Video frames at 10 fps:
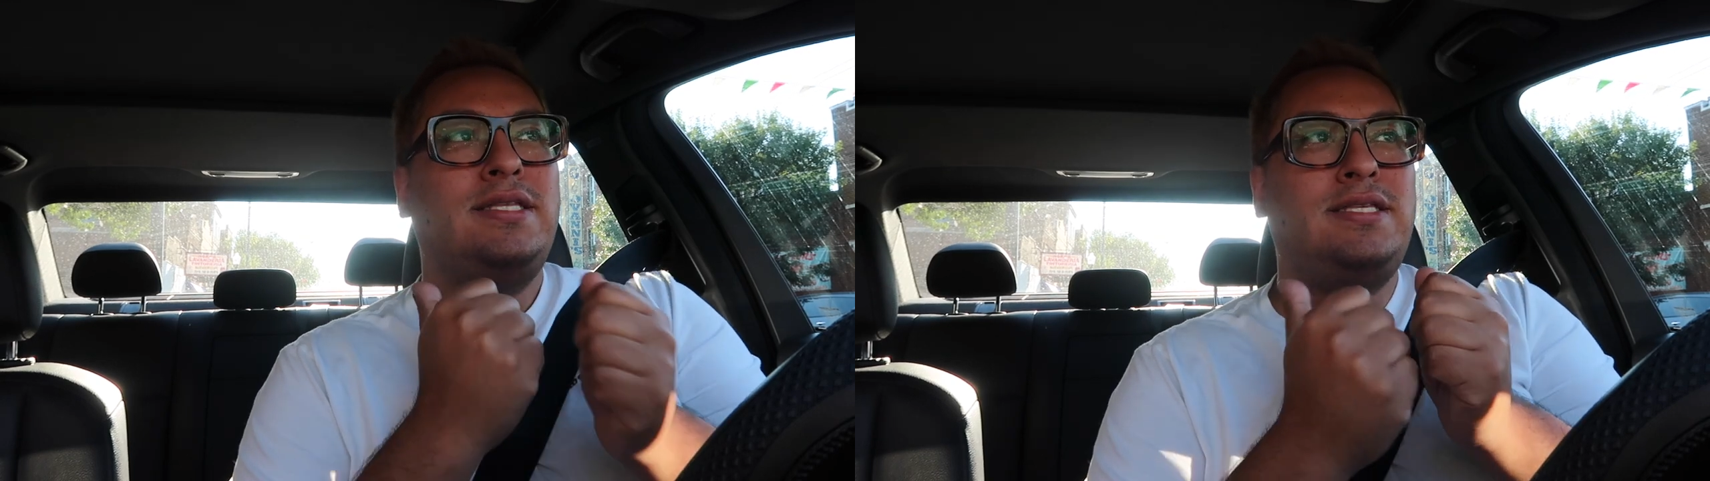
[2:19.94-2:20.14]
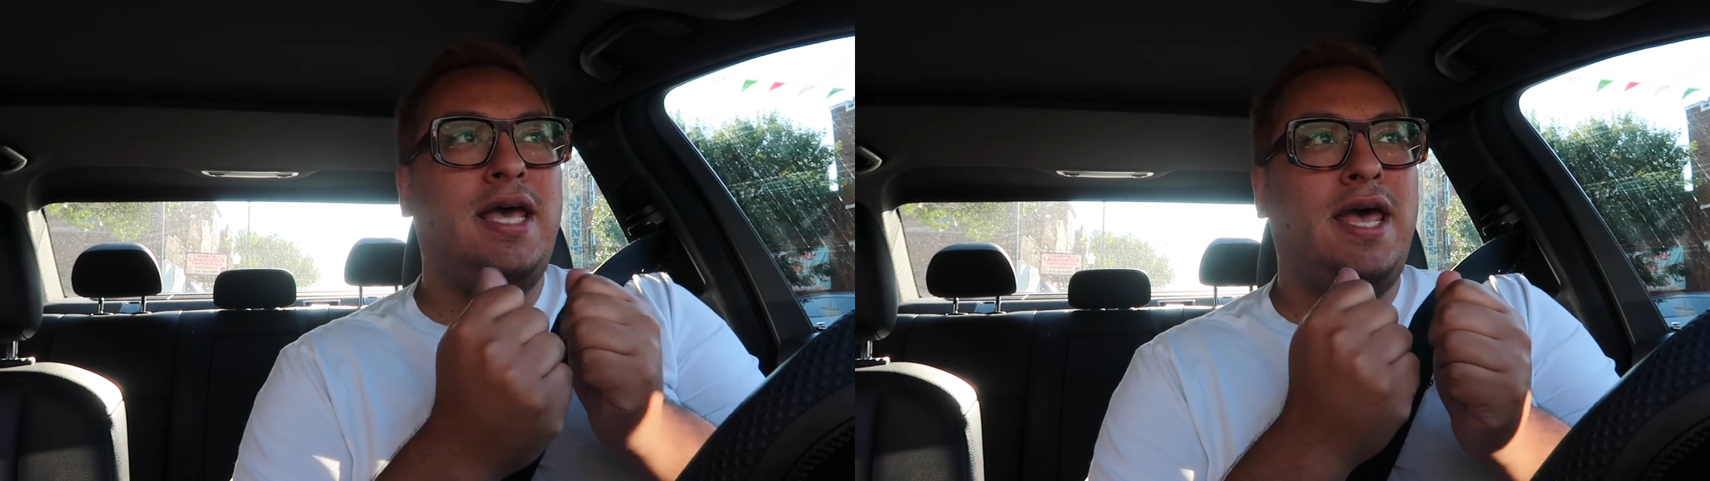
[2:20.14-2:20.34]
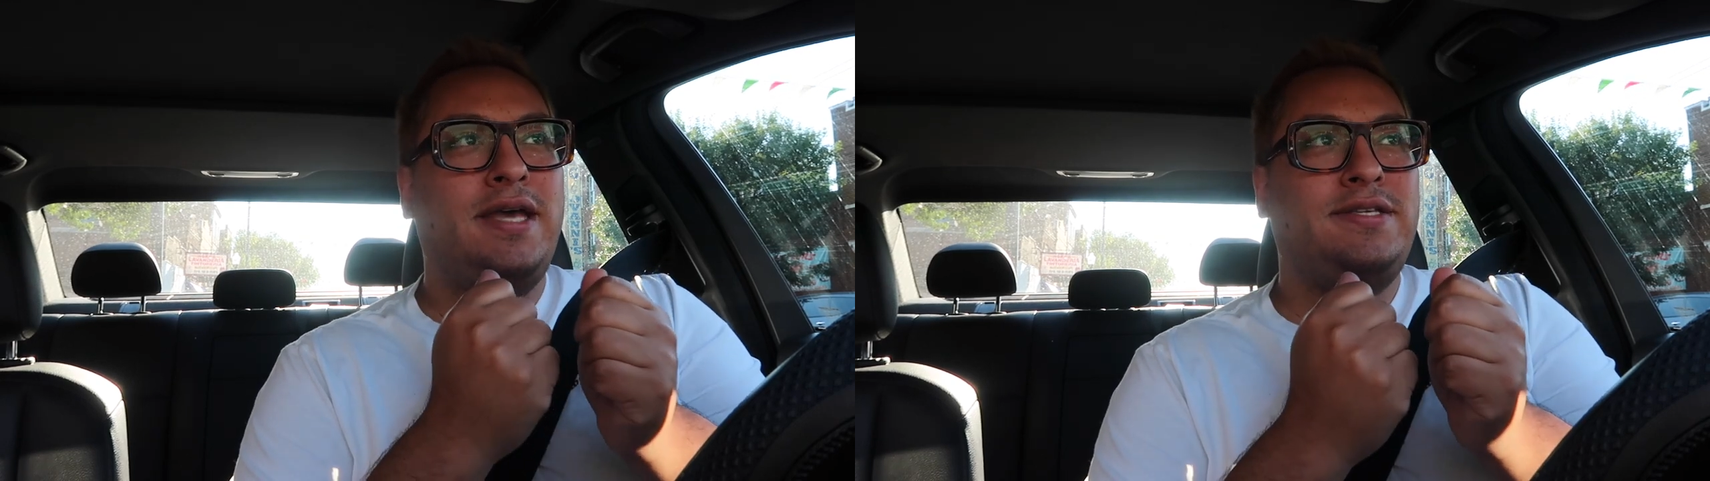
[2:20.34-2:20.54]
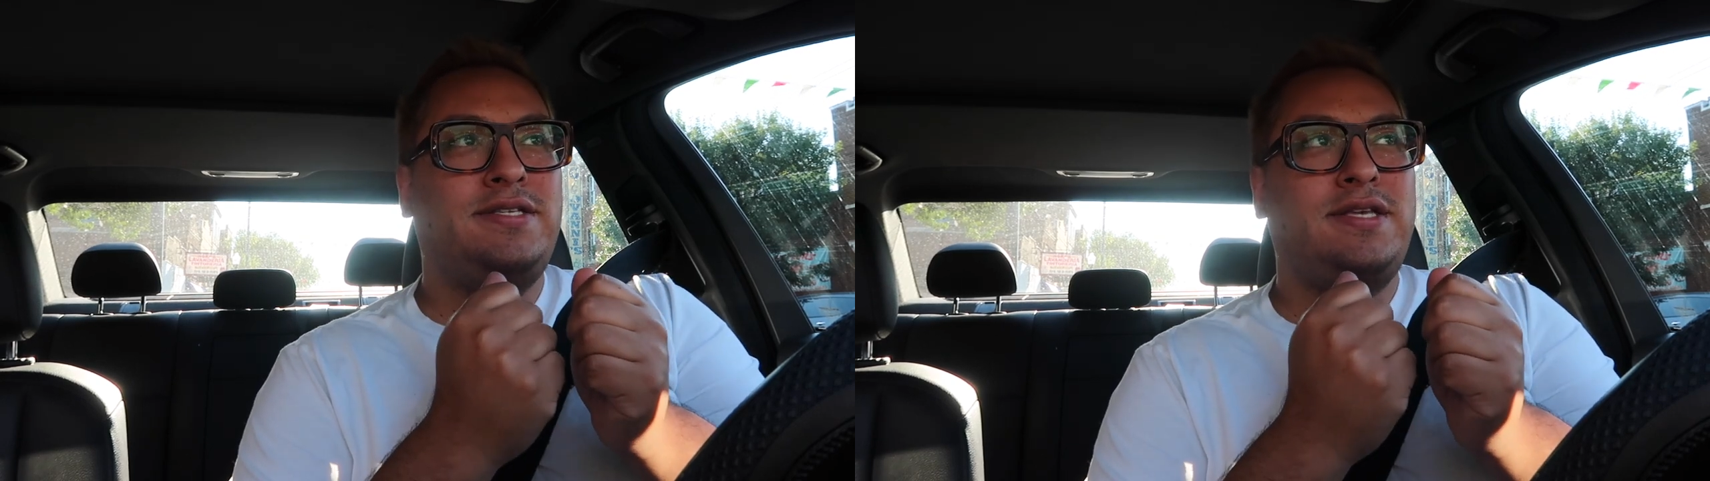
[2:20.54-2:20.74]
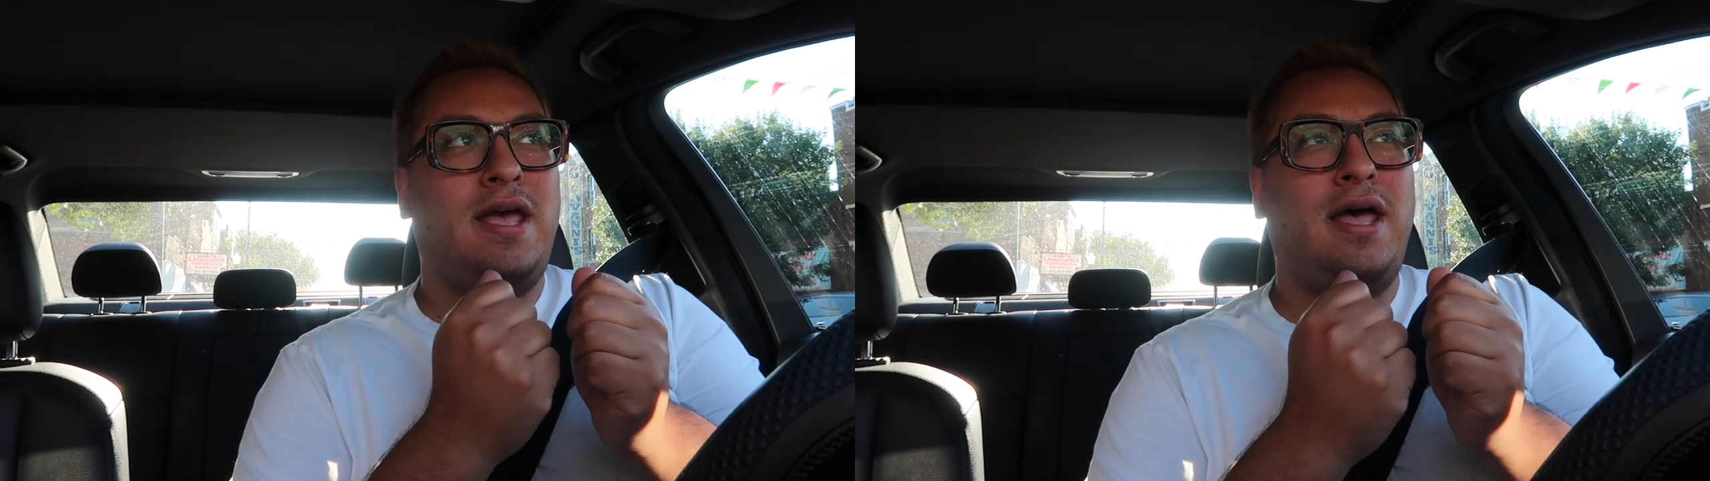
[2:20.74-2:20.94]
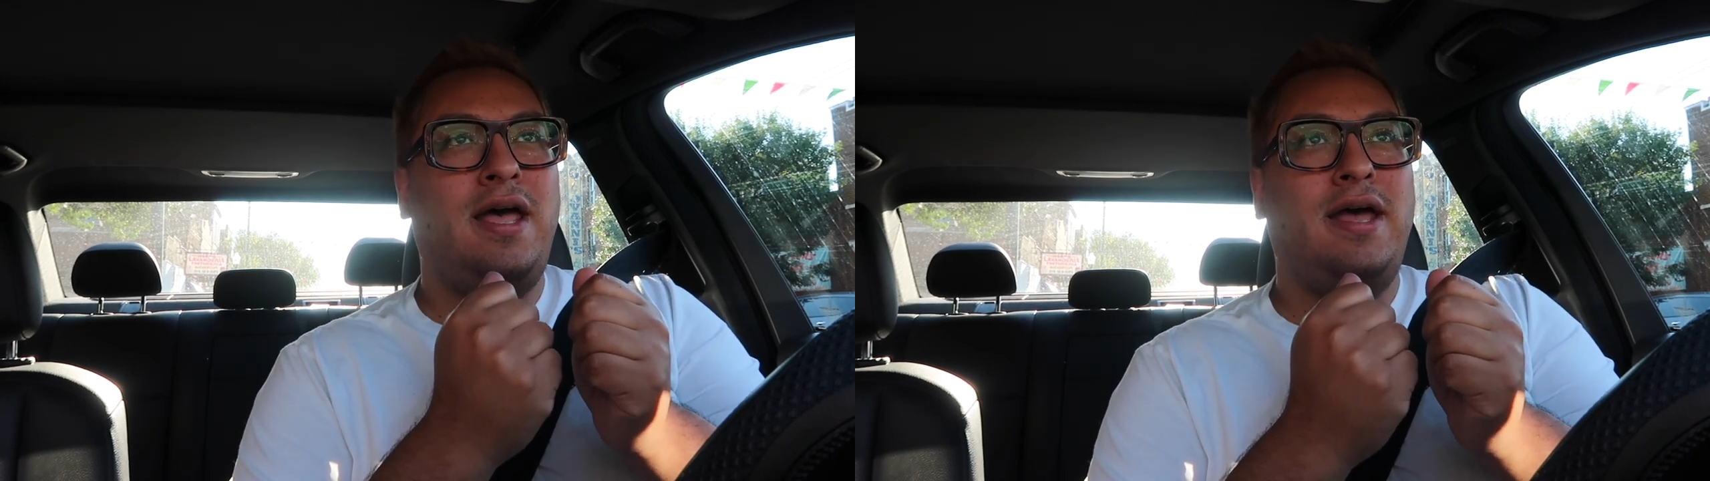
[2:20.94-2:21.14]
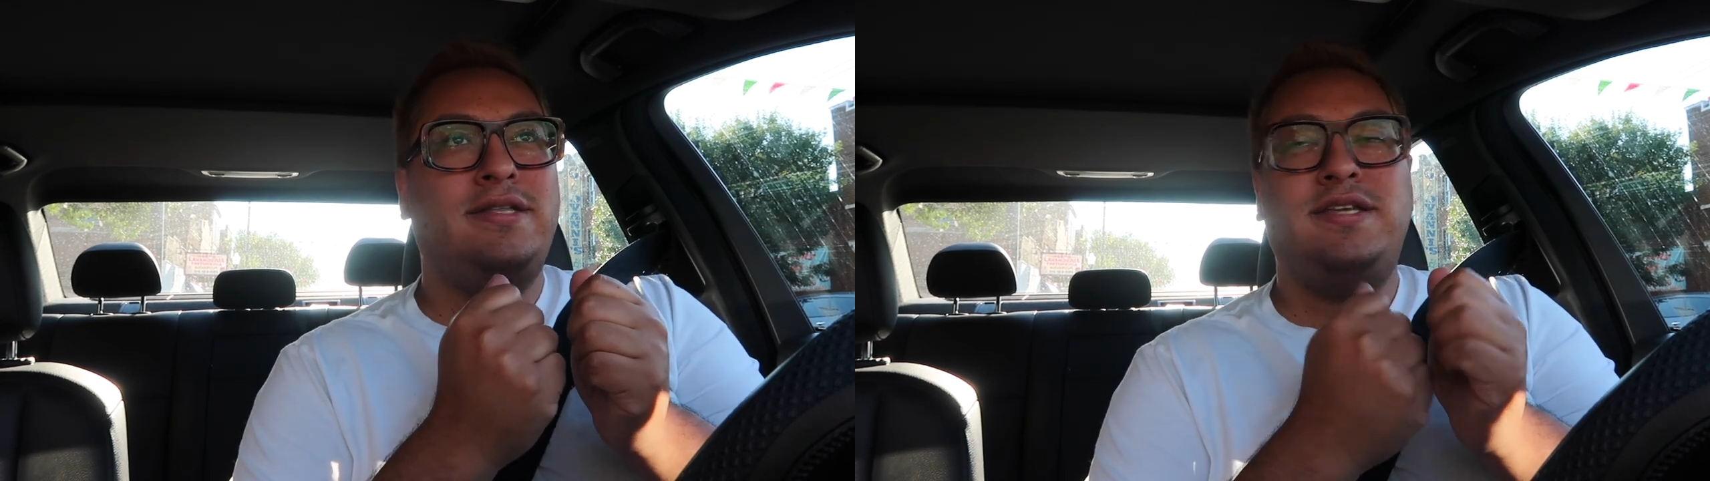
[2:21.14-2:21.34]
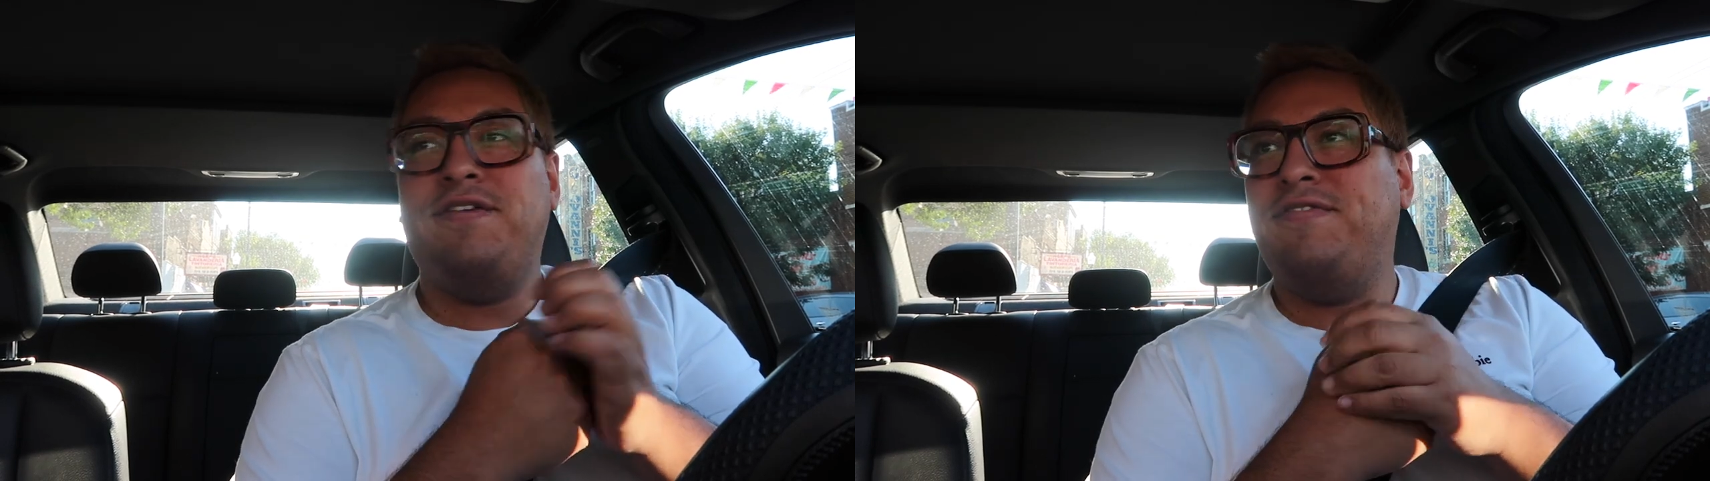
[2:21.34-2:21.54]
texts
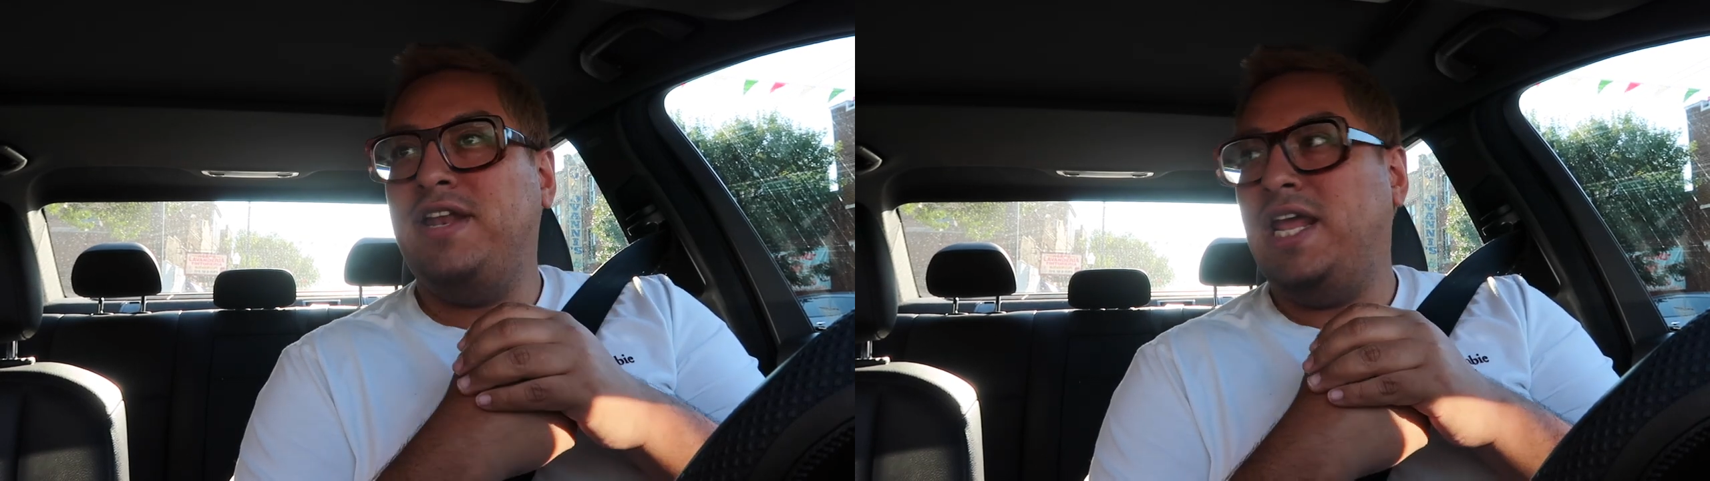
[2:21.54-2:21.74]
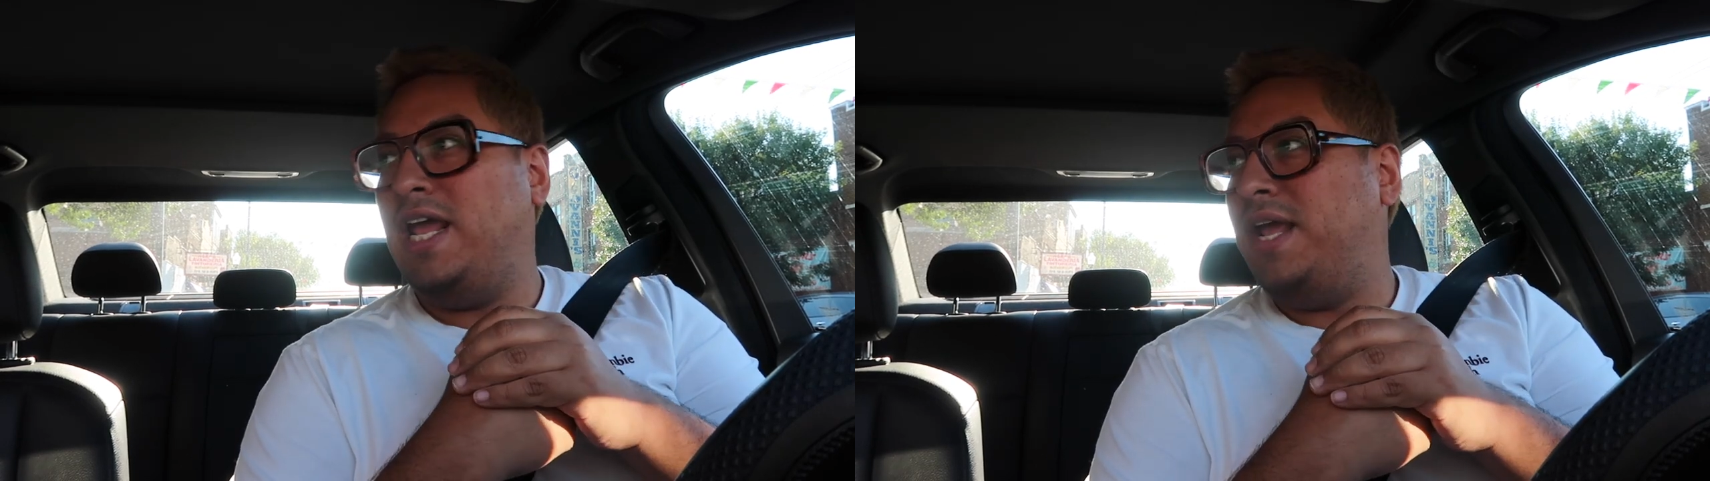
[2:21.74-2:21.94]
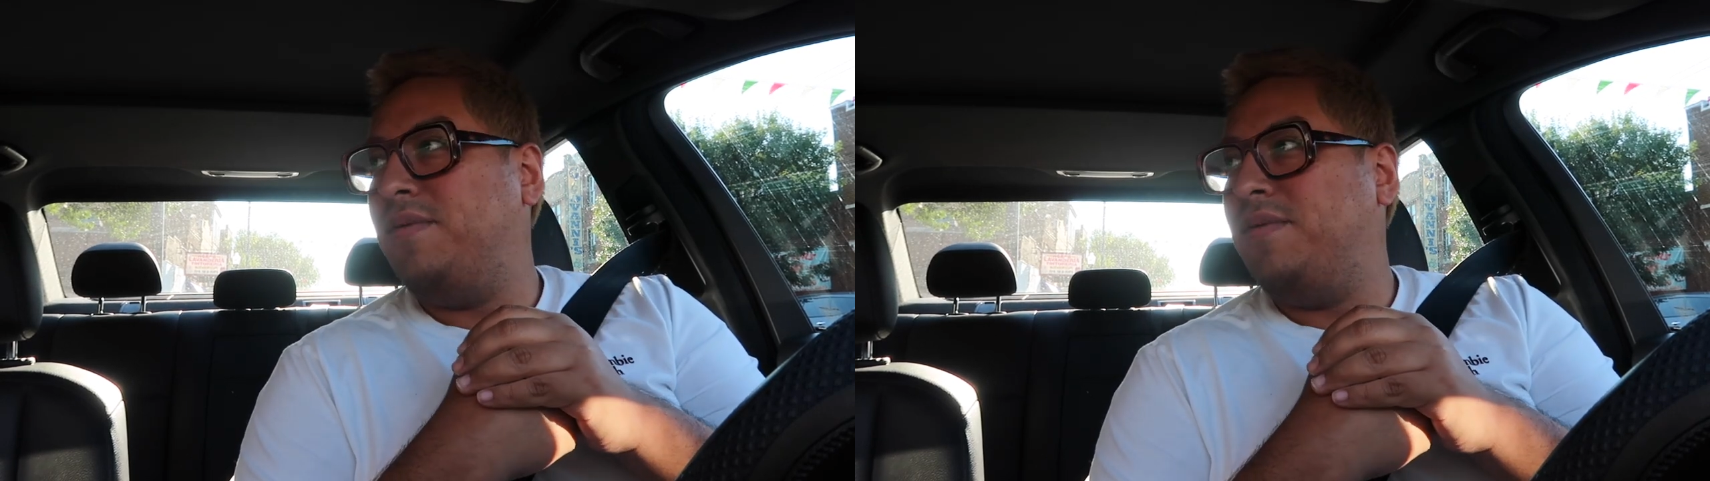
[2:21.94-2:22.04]
Tiffany